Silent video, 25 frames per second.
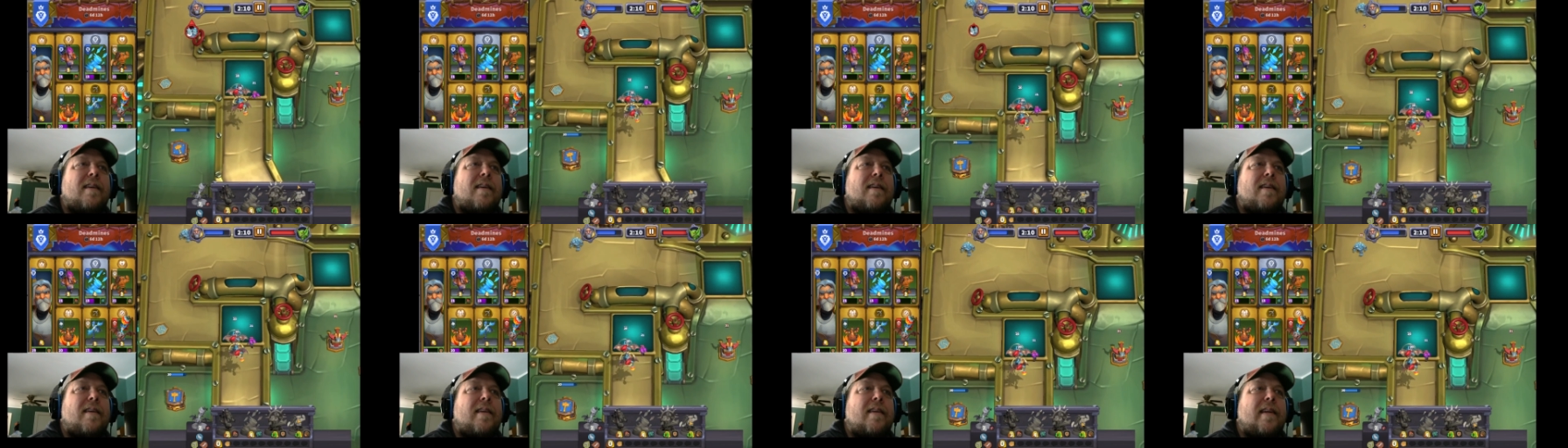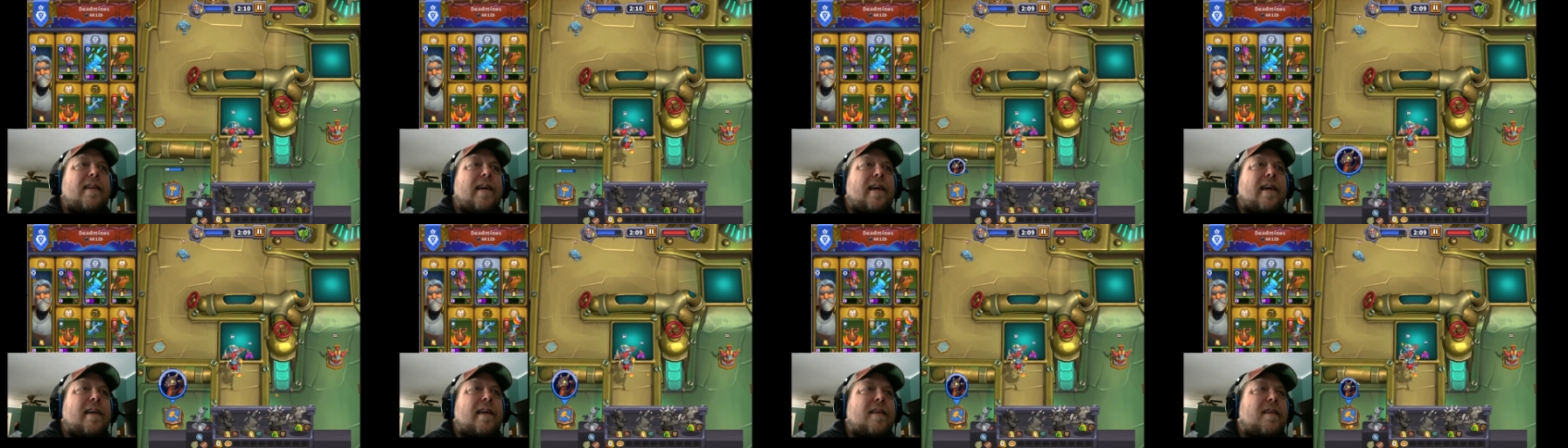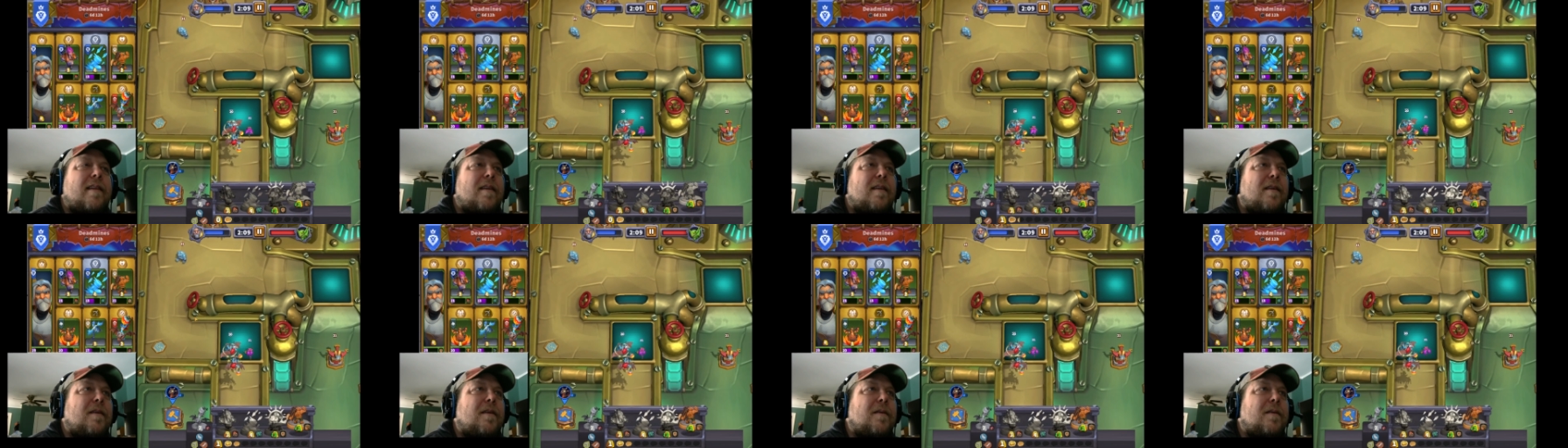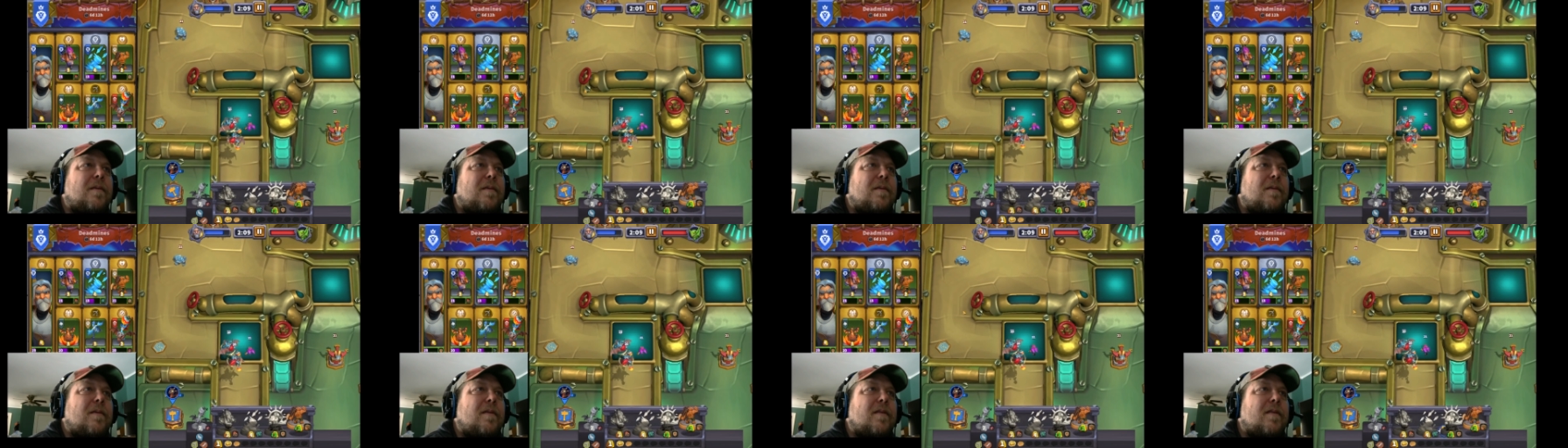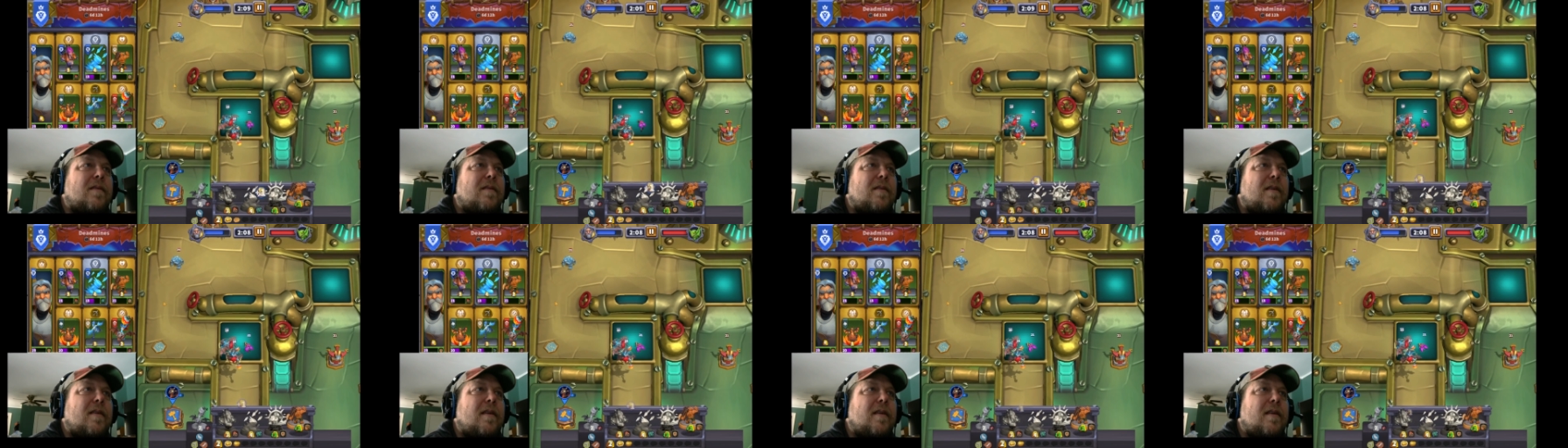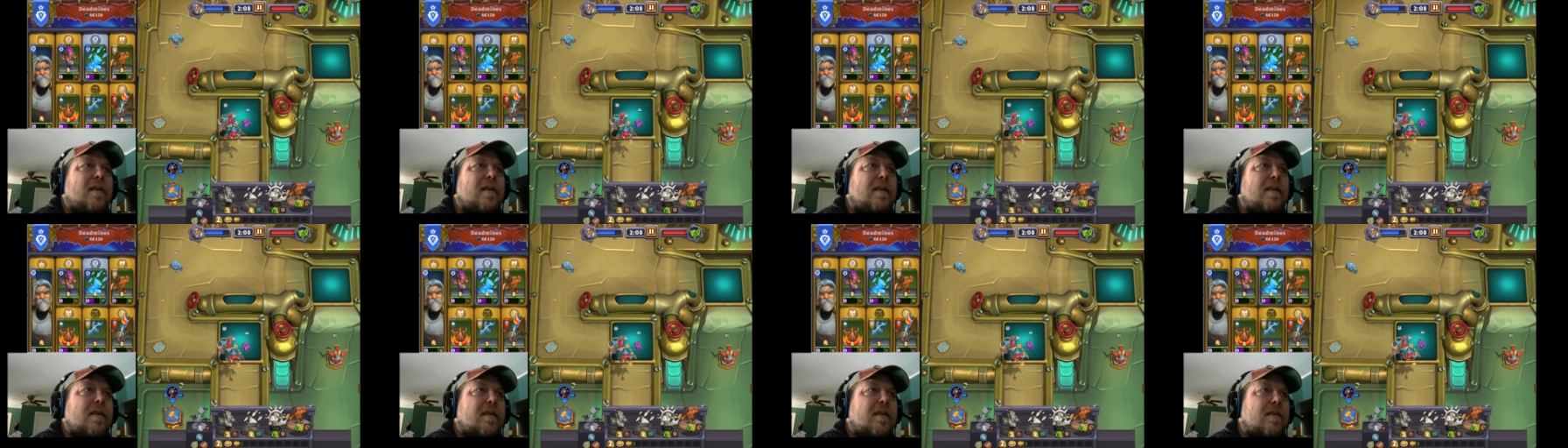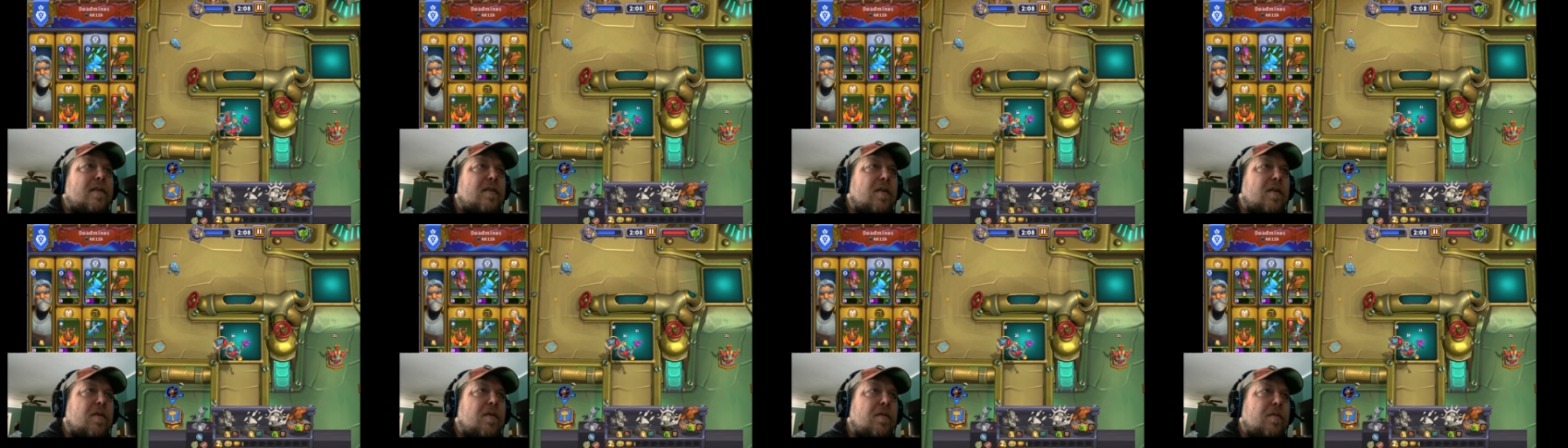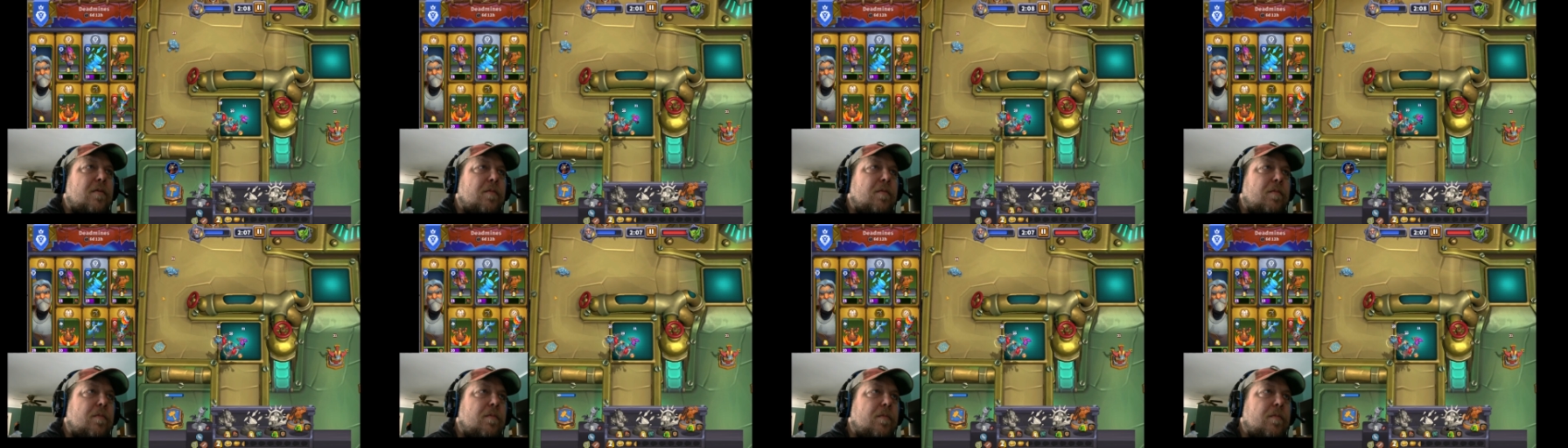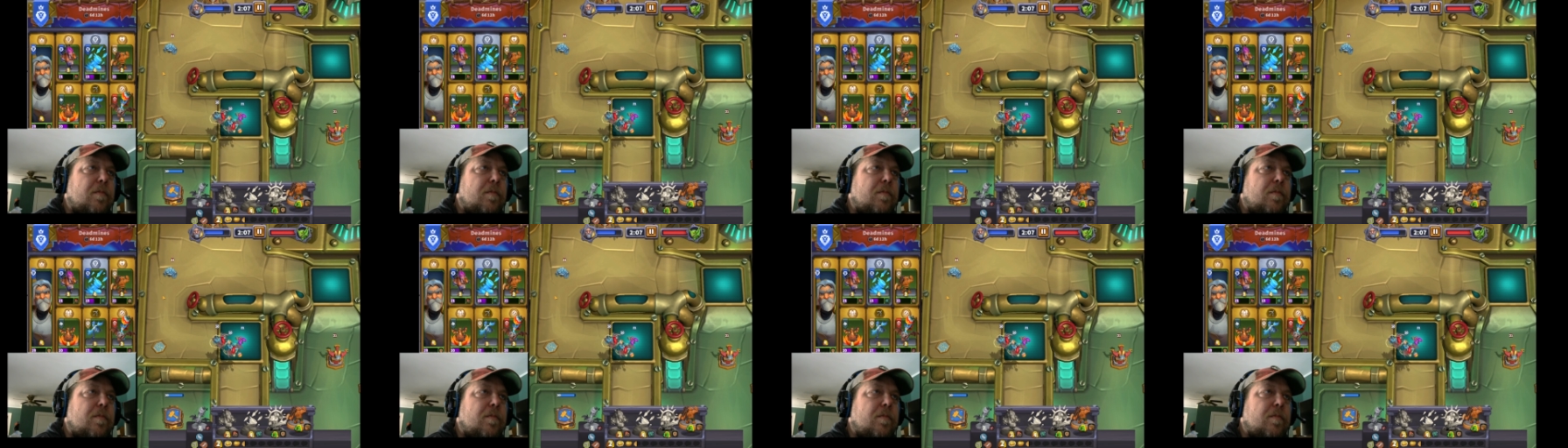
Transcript: not those. So